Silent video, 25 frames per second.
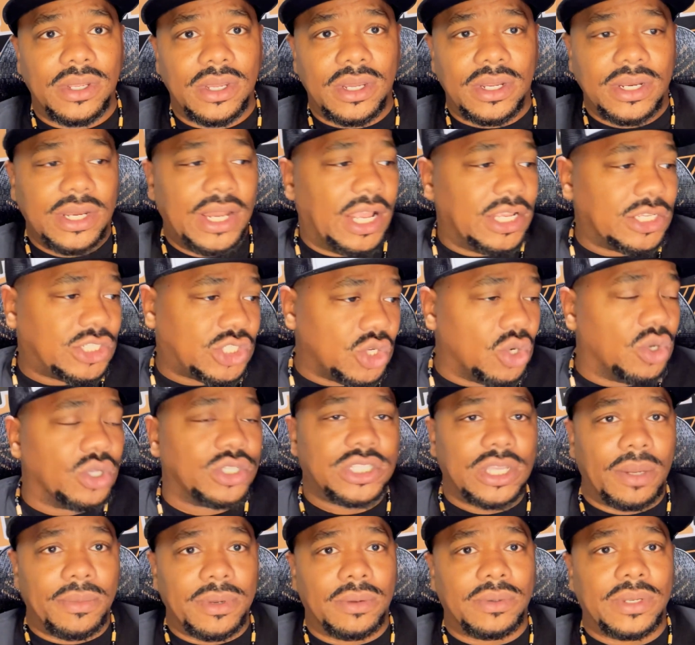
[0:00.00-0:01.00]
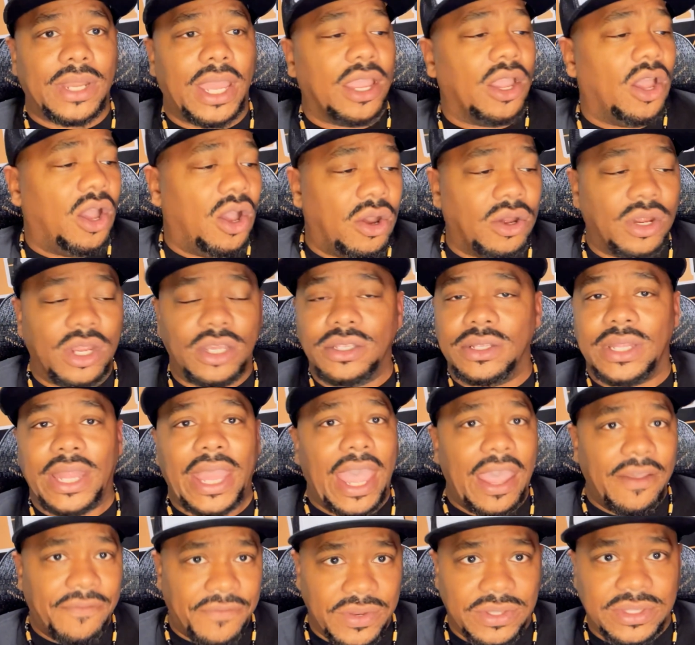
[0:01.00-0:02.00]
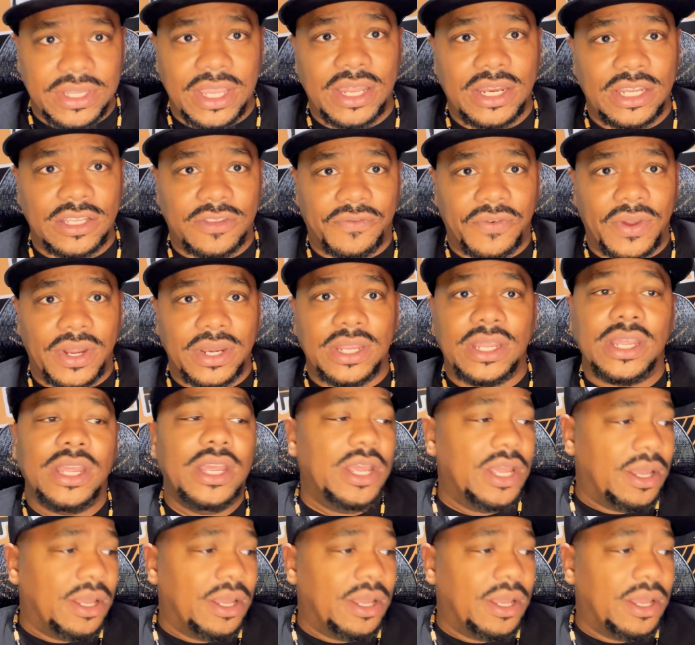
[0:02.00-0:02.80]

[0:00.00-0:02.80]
Now, sure, some of them were like, oh, he's laughing, thinking it's funny.